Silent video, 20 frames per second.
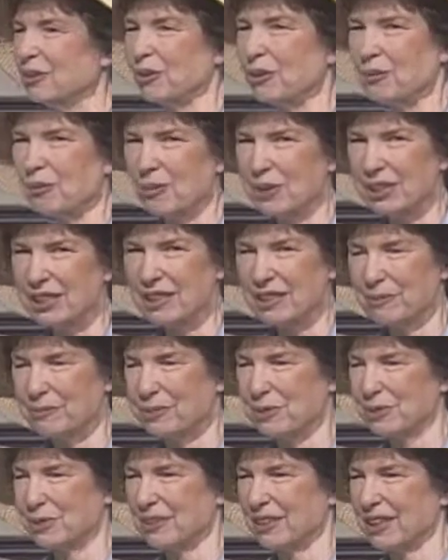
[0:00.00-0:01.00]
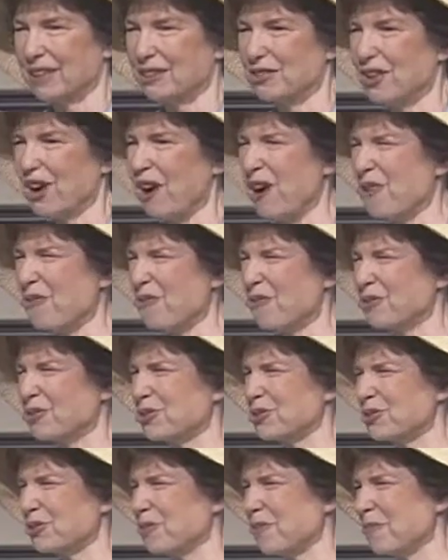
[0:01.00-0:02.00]
The Williams Grange. Oh,
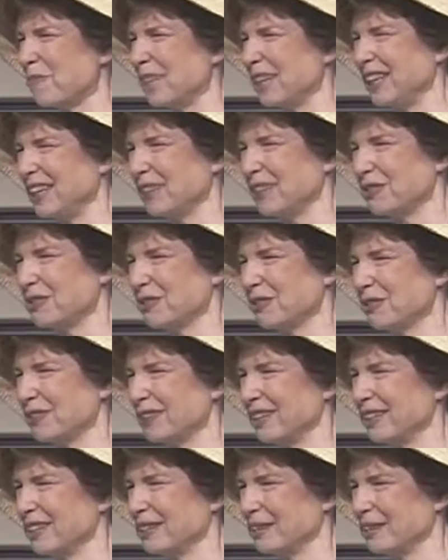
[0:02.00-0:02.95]
so many stories